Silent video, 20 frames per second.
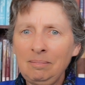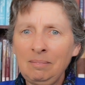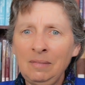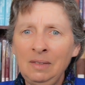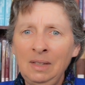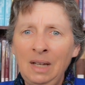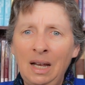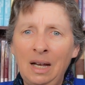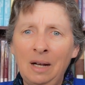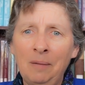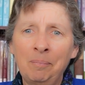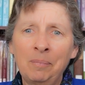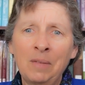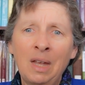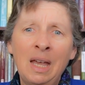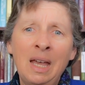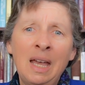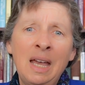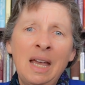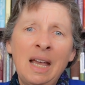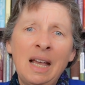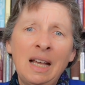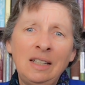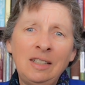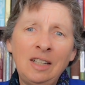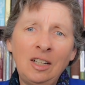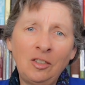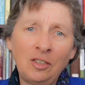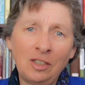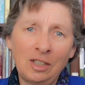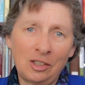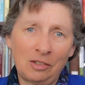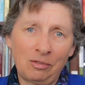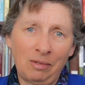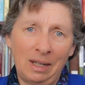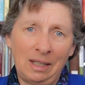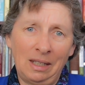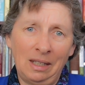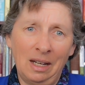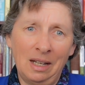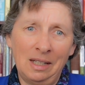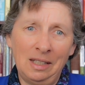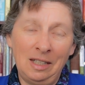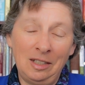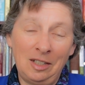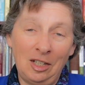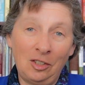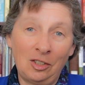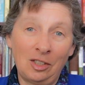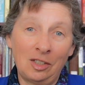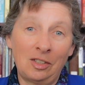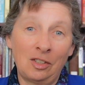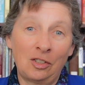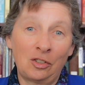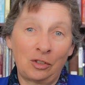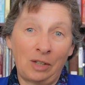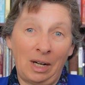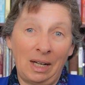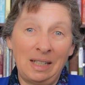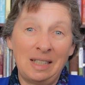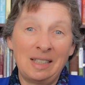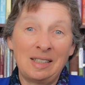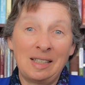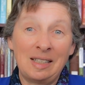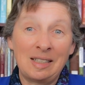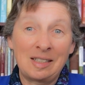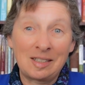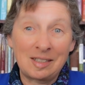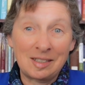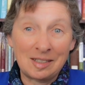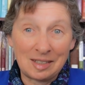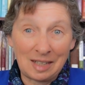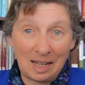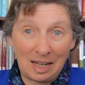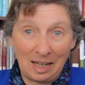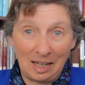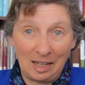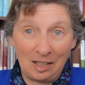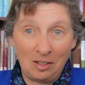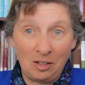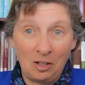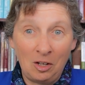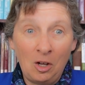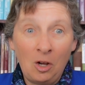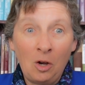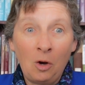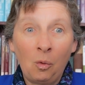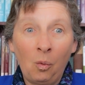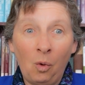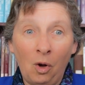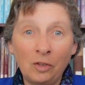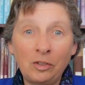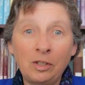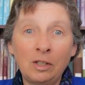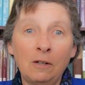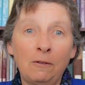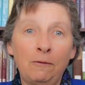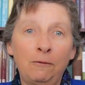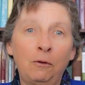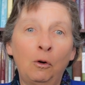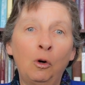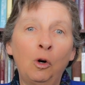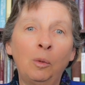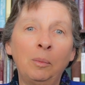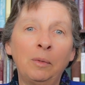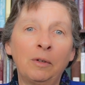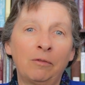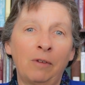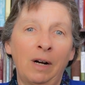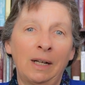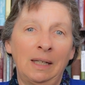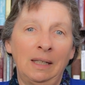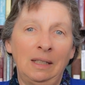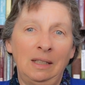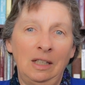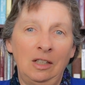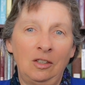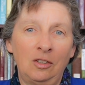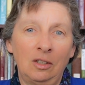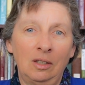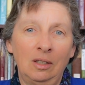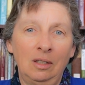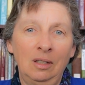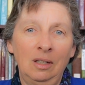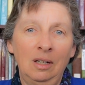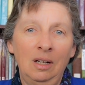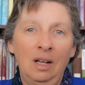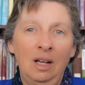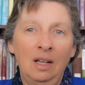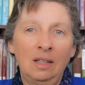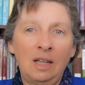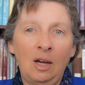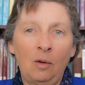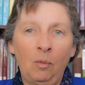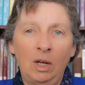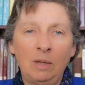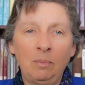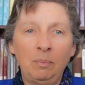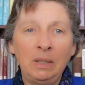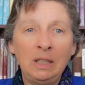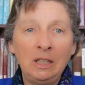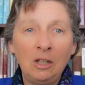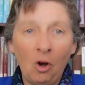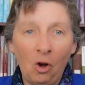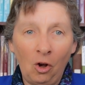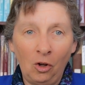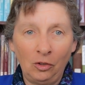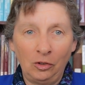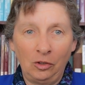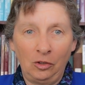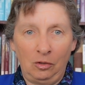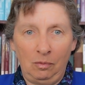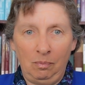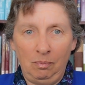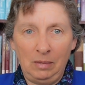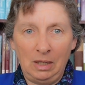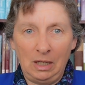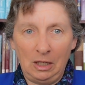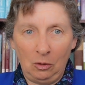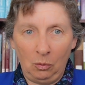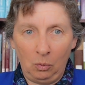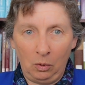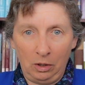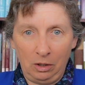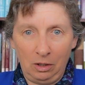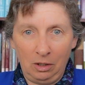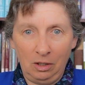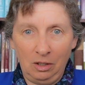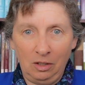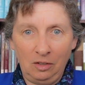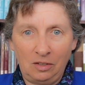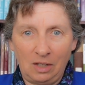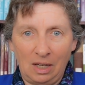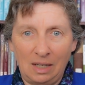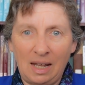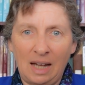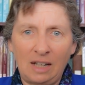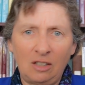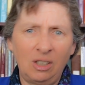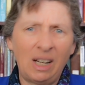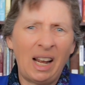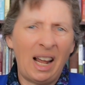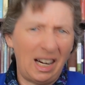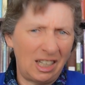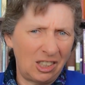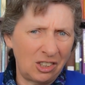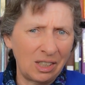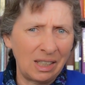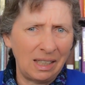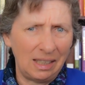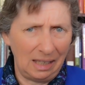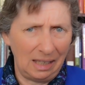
Now, Indigenous Australians instead wanted a form of recognition that went beyond mere words and that could actually